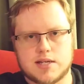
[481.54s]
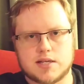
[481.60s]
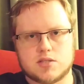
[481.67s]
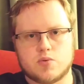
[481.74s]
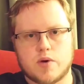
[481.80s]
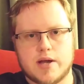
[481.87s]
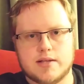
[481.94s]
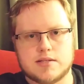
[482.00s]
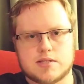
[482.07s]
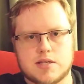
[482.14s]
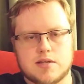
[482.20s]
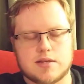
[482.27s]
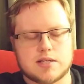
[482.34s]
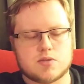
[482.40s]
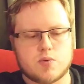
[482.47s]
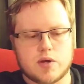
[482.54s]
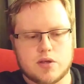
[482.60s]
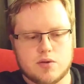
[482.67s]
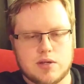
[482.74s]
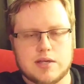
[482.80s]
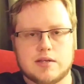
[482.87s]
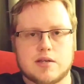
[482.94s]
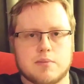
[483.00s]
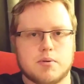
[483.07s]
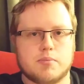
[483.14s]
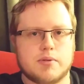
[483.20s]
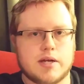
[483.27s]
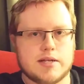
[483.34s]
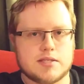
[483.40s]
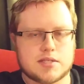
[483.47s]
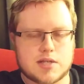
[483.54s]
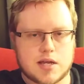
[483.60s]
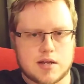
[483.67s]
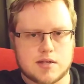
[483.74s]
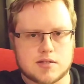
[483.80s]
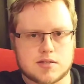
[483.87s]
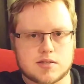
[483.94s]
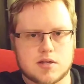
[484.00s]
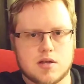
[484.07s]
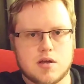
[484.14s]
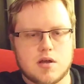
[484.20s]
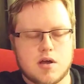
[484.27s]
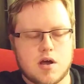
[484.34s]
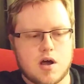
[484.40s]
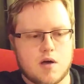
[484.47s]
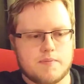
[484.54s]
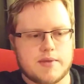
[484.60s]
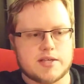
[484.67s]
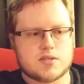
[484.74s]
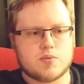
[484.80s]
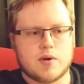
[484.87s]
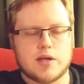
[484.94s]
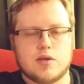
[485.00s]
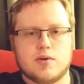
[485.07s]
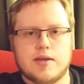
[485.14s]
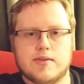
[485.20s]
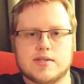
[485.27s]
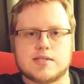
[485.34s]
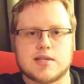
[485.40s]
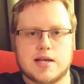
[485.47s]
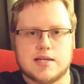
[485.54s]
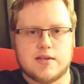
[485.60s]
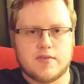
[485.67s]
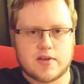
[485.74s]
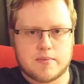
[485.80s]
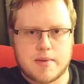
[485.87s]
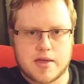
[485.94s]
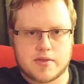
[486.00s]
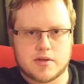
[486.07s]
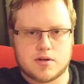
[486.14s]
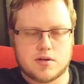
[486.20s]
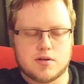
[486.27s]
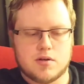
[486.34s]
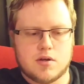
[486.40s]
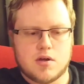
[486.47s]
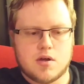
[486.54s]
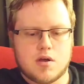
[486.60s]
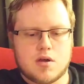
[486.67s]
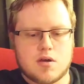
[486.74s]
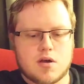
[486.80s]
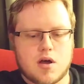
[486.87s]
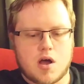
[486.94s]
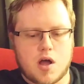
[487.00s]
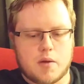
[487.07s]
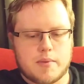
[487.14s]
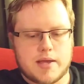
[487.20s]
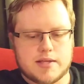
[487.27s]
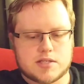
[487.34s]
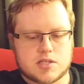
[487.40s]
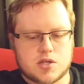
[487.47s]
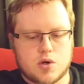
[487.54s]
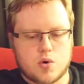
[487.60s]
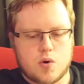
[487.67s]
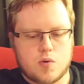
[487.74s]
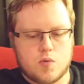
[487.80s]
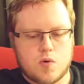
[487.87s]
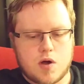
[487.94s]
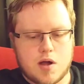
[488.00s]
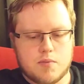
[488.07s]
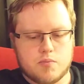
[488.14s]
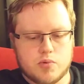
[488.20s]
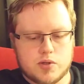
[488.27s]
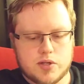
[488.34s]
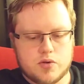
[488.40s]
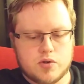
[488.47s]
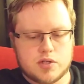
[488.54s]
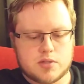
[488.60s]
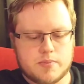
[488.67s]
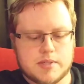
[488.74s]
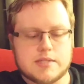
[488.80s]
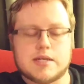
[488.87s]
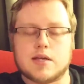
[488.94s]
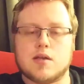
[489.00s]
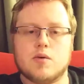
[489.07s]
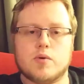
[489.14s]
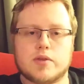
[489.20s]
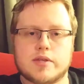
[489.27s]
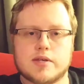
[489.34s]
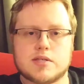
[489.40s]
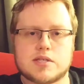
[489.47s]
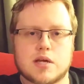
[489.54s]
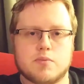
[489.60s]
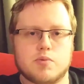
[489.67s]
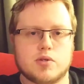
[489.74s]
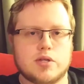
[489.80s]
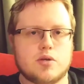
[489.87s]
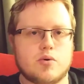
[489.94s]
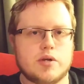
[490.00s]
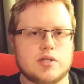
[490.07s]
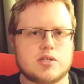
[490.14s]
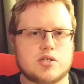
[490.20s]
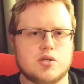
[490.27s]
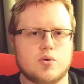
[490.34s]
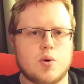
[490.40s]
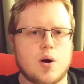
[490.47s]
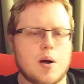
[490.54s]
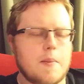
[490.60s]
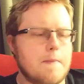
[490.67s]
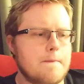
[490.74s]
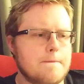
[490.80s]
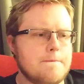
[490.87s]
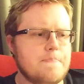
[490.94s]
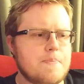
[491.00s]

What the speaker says: X, Y, and Z. That's why you need double-blind studies. That's why you need the scientific method. And so I'm really going to be digging with this. I'm really going to